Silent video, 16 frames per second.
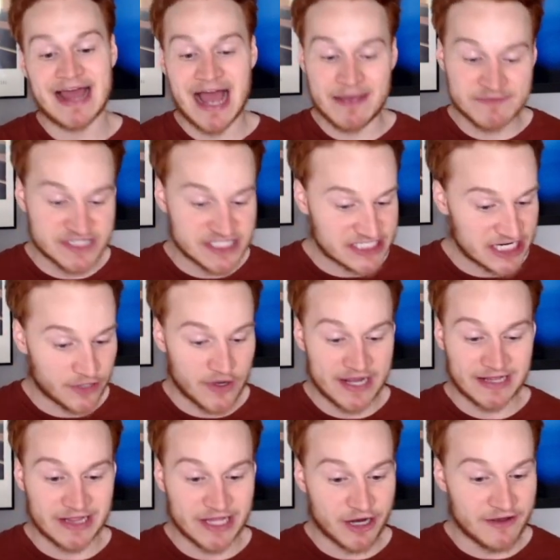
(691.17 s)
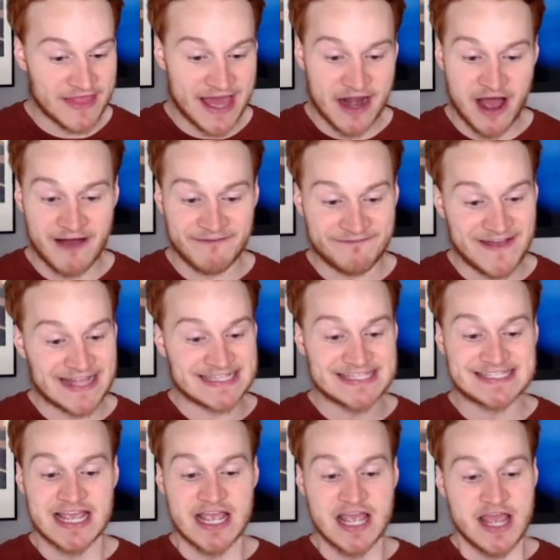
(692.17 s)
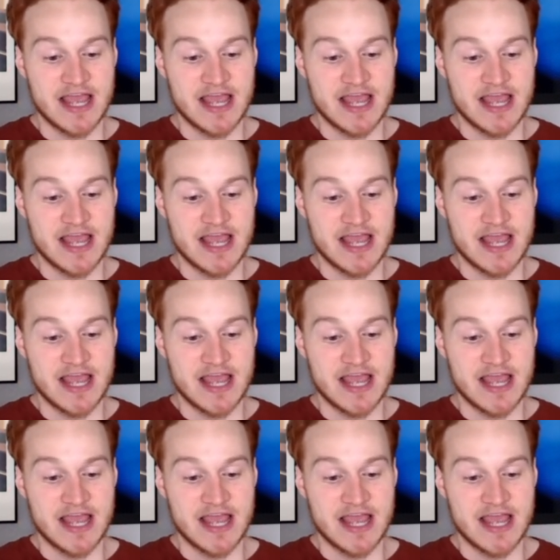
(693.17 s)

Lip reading: I'm steering clear of that offense.